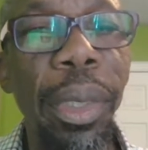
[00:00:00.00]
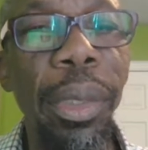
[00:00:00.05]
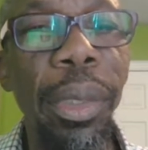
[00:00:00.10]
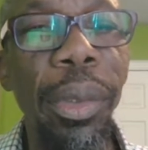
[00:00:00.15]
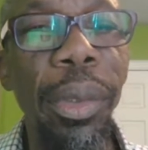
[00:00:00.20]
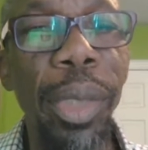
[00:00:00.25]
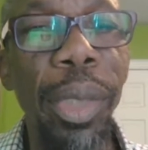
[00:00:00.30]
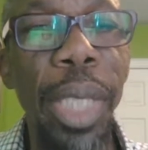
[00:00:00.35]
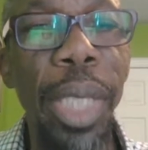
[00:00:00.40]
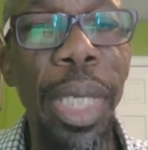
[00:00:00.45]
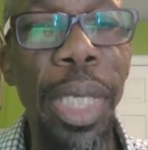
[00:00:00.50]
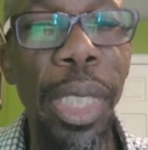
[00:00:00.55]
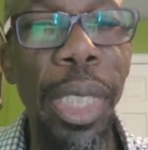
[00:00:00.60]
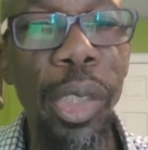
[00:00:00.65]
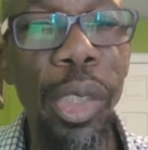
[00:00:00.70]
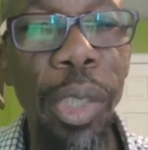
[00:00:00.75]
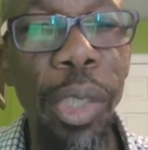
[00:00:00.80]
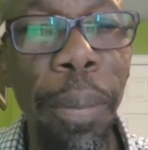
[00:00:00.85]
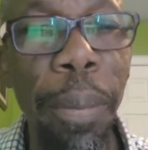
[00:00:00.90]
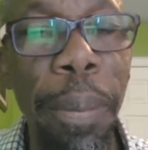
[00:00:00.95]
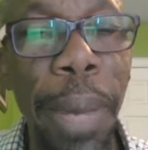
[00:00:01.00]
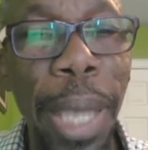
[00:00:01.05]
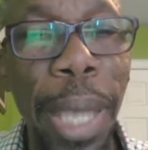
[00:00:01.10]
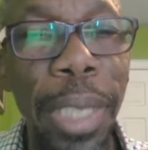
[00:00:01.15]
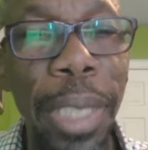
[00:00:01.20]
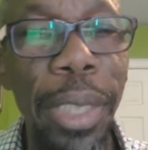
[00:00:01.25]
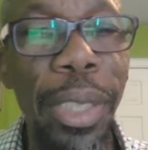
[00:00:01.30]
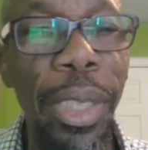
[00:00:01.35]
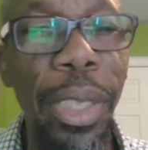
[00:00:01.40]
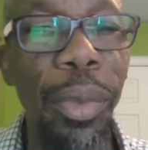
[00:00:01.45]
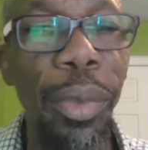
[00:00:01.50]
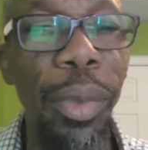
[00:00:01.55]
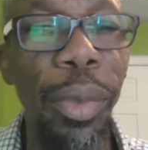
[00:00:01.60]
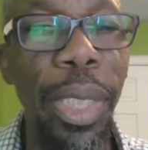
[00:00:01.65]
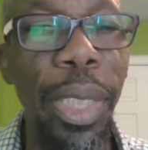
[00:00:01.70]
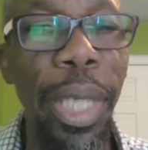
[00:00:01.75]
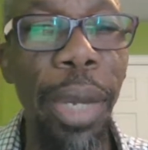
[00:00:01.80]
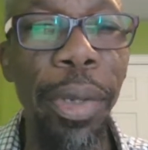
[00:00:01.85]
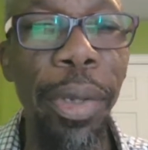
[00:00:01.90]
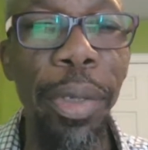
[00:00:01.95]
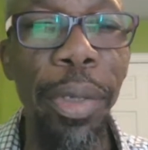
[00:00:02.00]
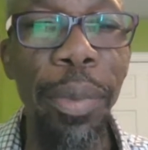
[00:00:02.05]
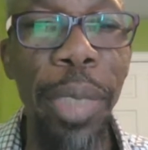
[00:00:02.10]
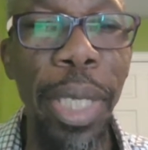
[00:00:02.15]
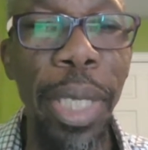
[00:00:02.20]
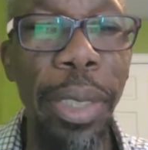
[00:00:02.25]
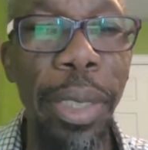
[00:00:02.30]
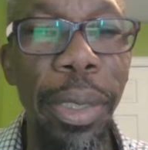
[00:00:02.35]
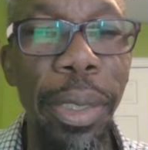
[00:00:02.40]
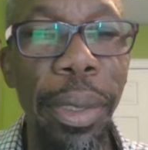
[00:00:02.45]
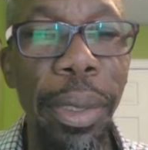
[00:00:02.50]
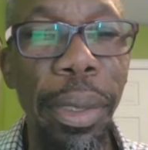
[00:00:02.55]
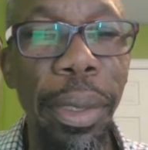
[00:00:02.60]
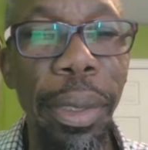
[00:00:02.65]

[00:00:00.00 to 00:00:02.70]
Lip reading: So Donald Trump policy to the Caribbean